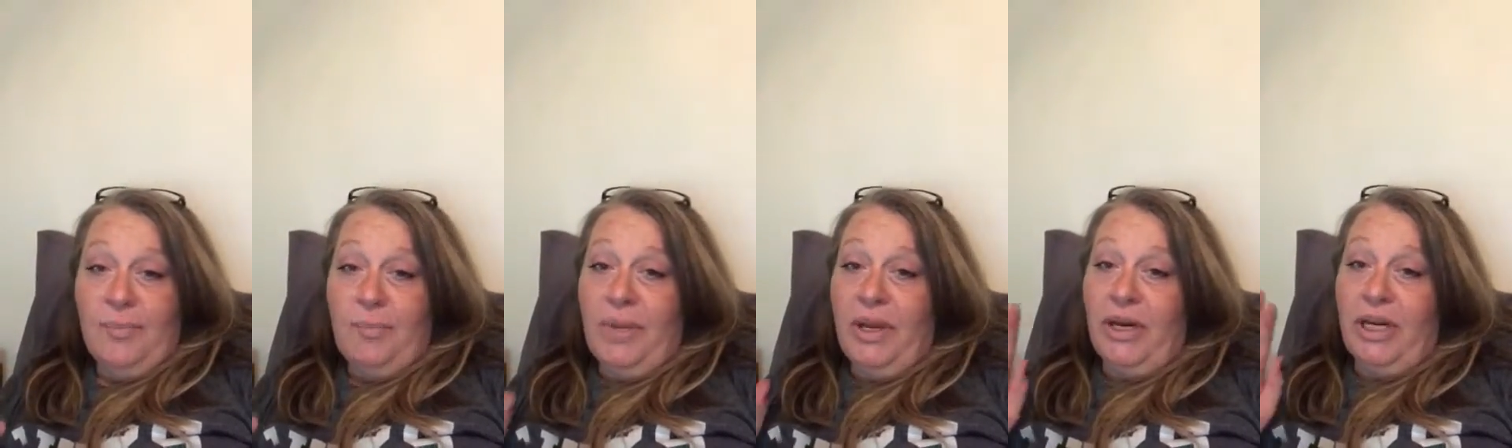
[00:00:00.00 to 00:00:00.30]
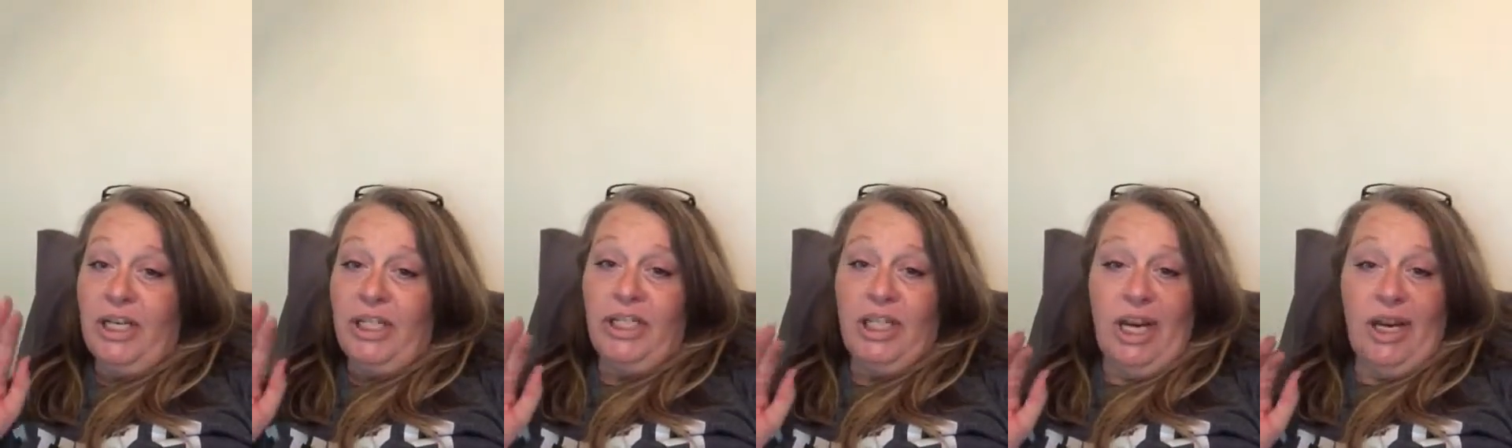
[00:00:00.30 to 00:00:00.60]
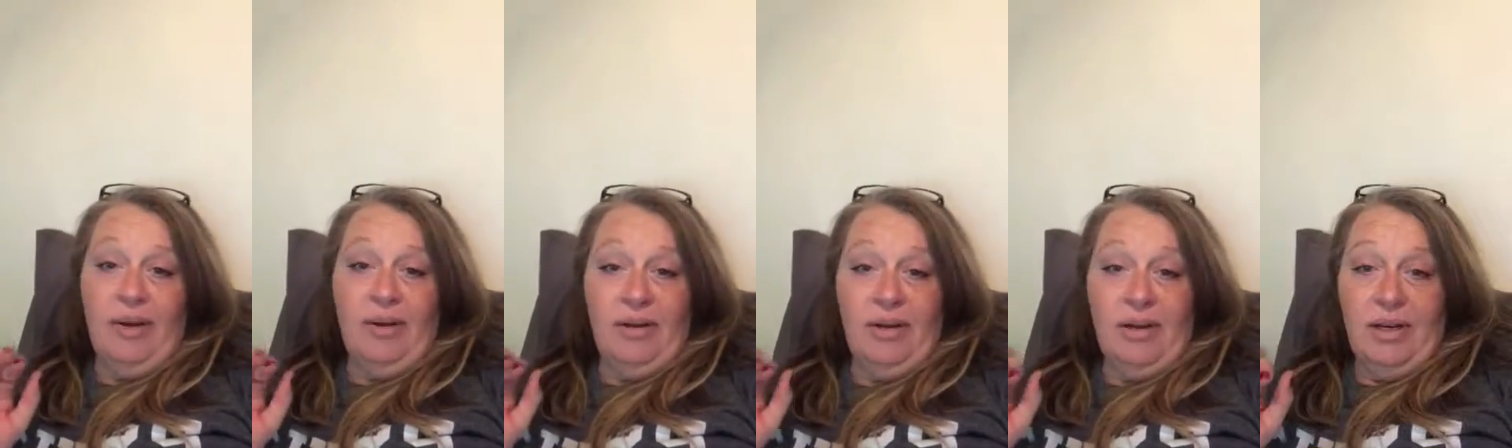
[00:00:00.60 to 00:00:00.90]
Mary
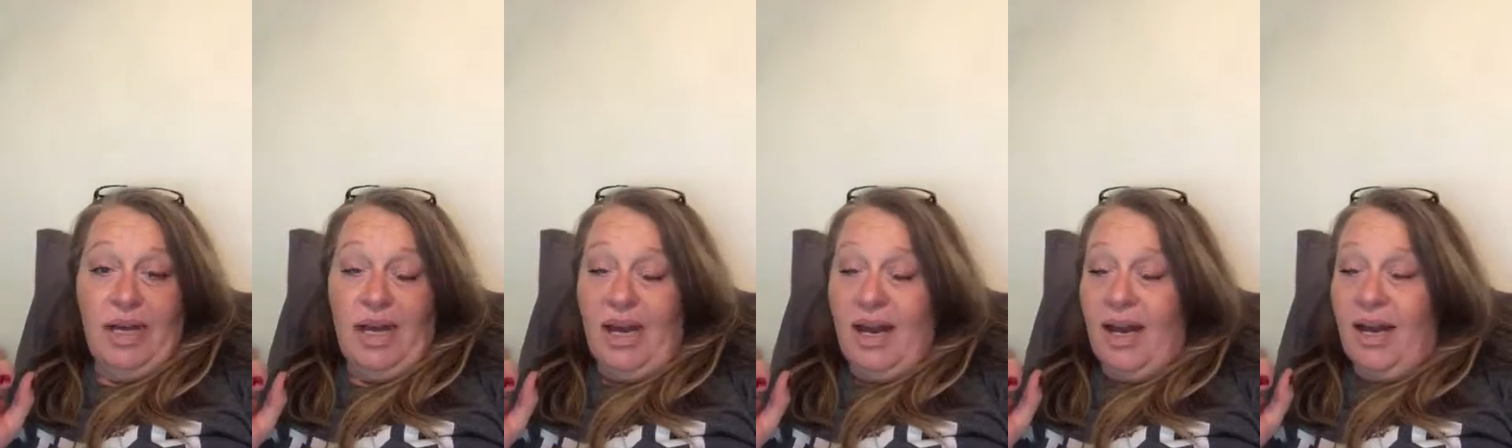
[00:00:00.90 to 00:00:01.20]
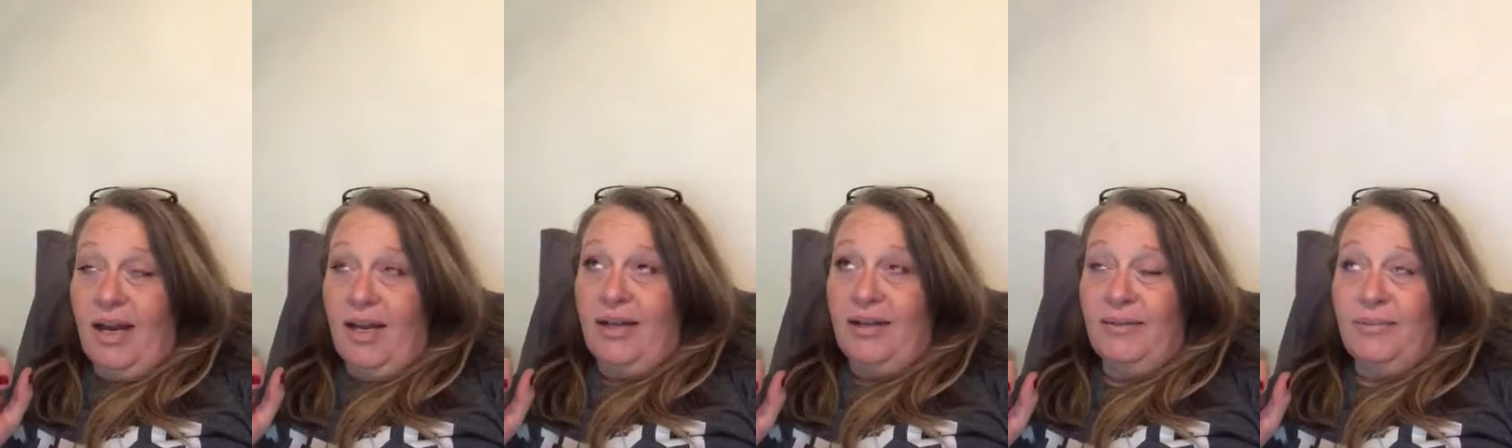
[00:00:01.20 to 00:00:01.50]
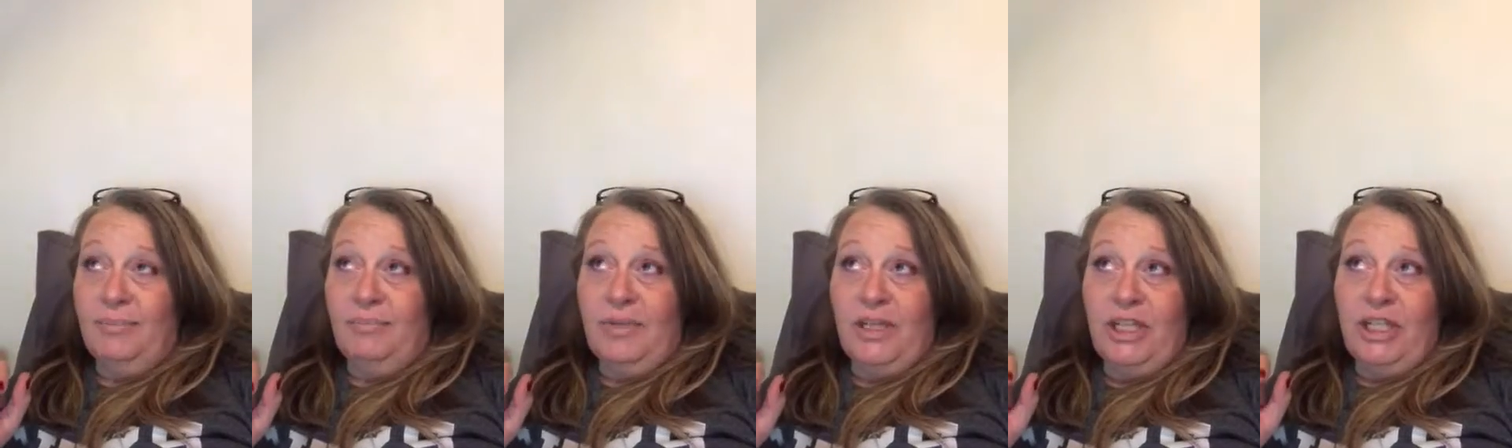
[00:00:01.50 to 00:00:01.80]
J.
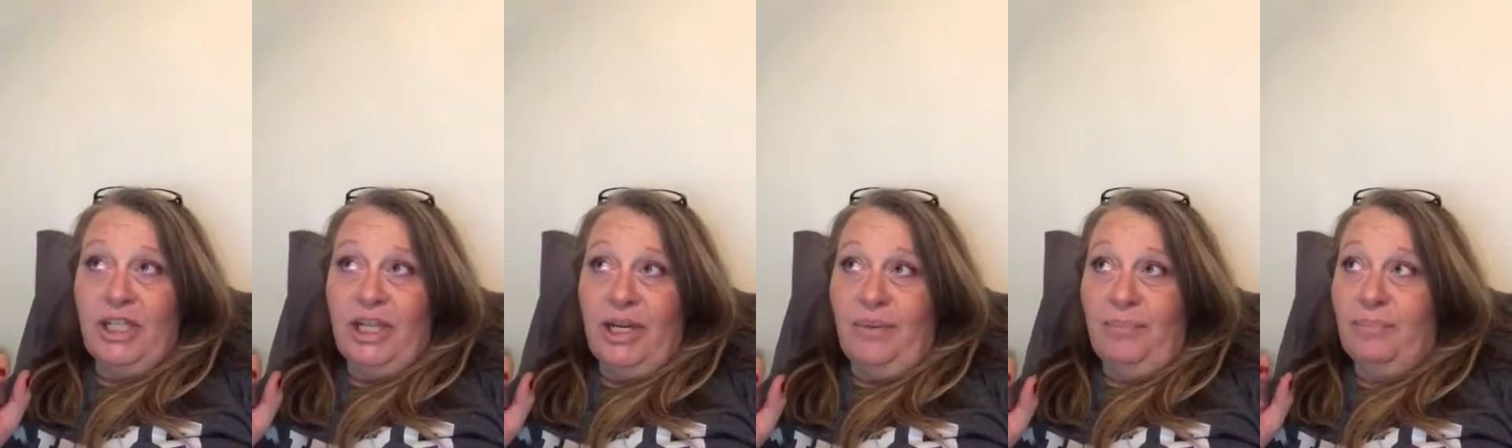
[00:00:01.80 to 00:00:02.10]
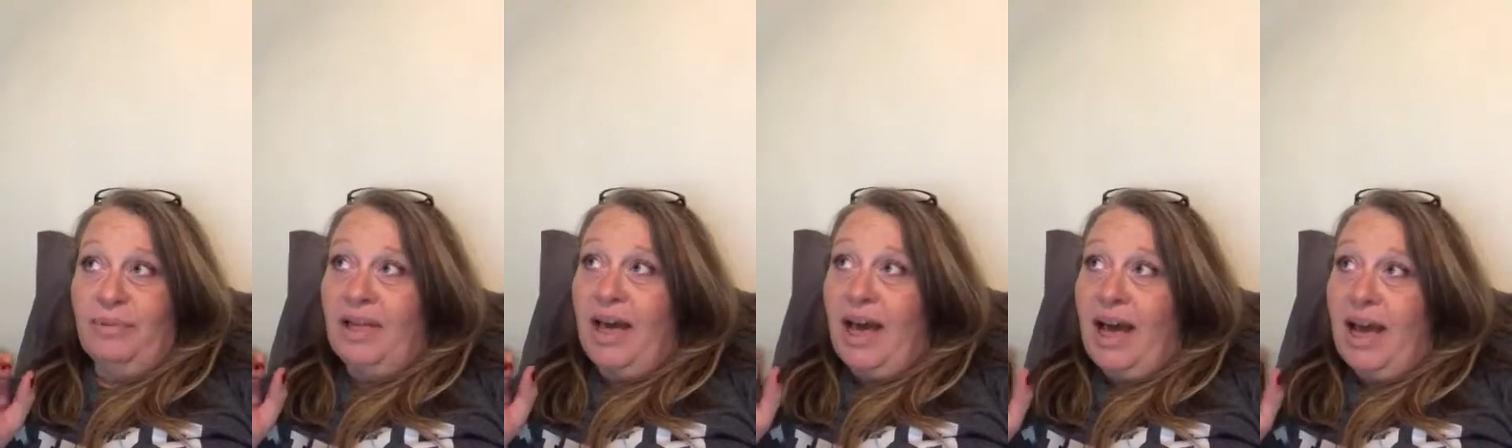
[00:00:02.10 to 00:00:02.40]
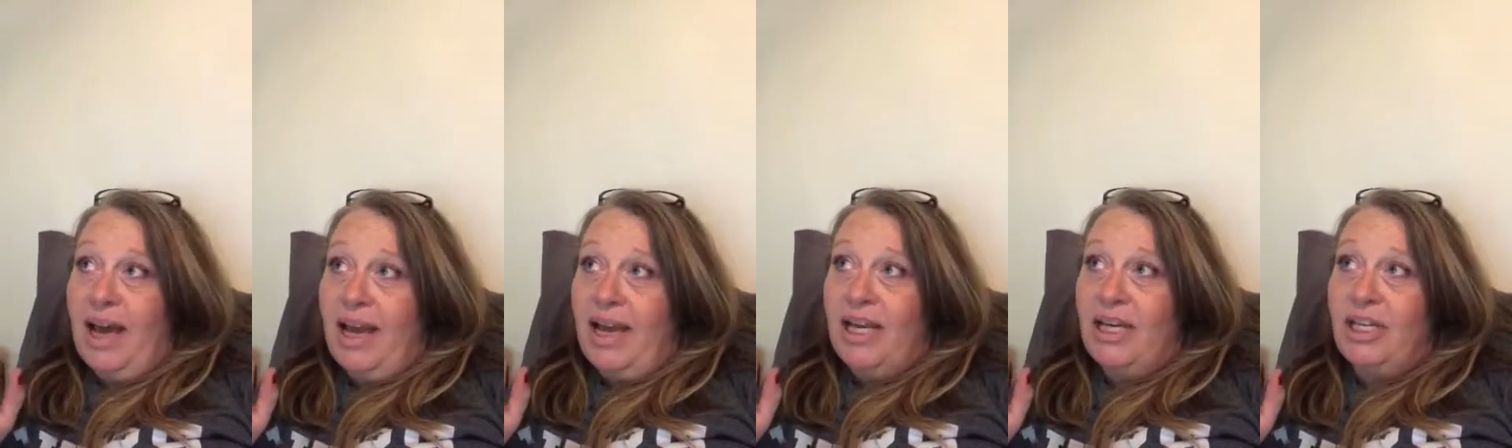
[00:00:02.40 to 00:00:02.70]

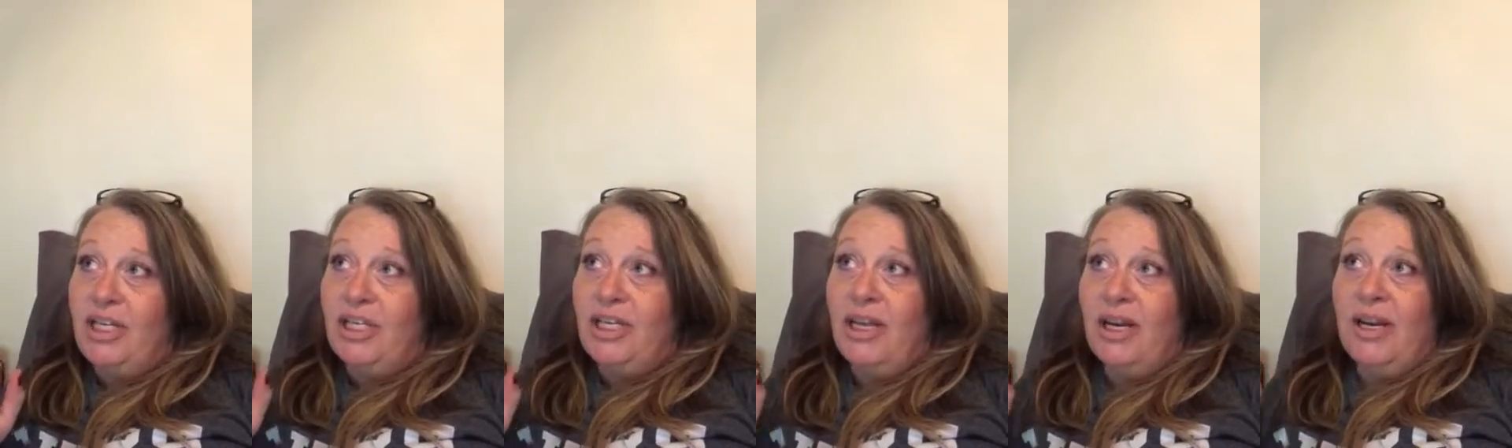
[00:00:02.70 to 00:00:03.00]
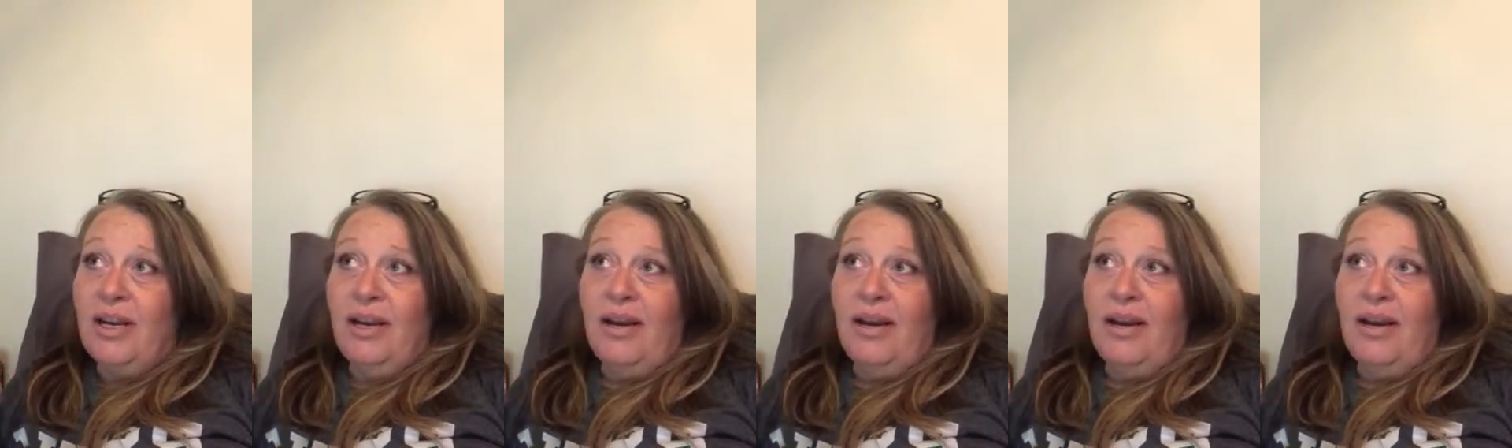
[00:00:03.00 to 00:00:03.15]
Blige.